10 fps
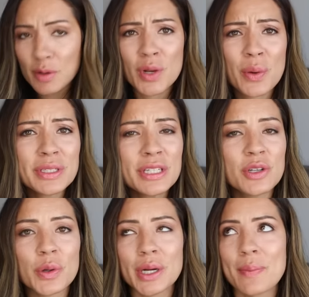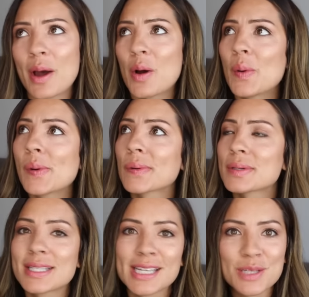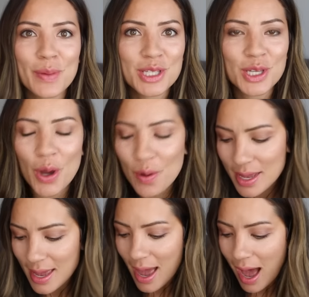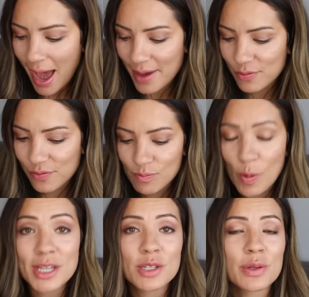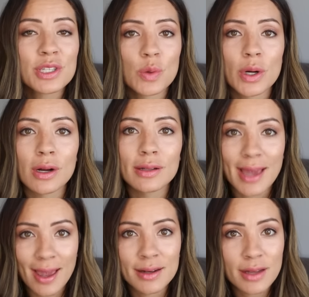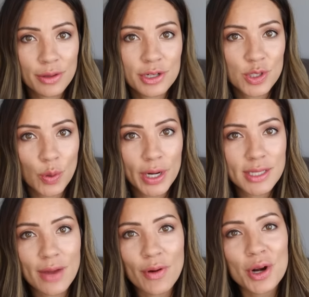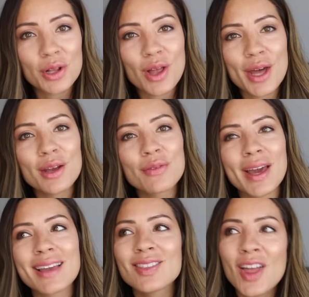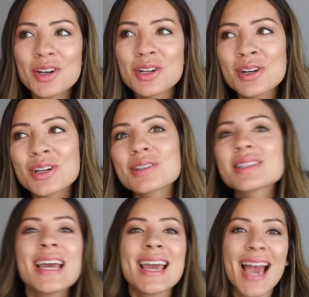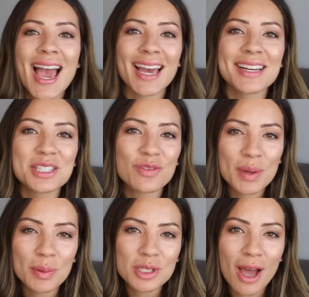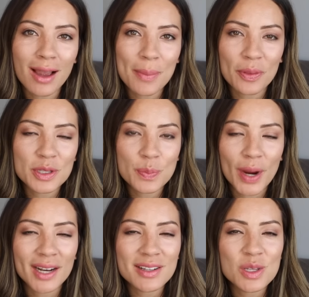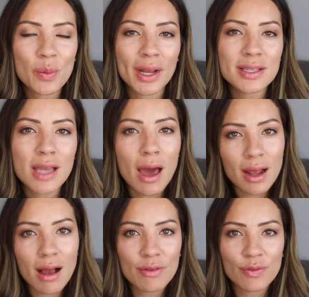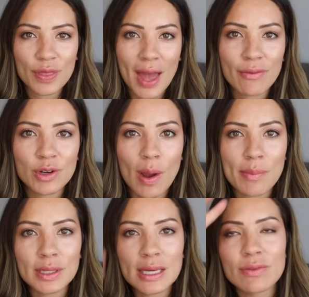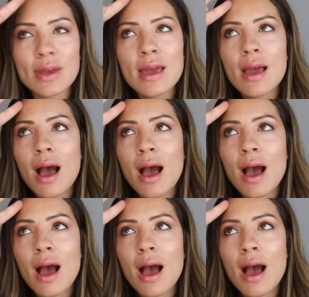When I went to New York about 6 months ago, I went into a store called And Other Stories. I've heard a lot of like Londoners and different people talk about this brand. And so when I saw it on Fifth Avenue, I believe,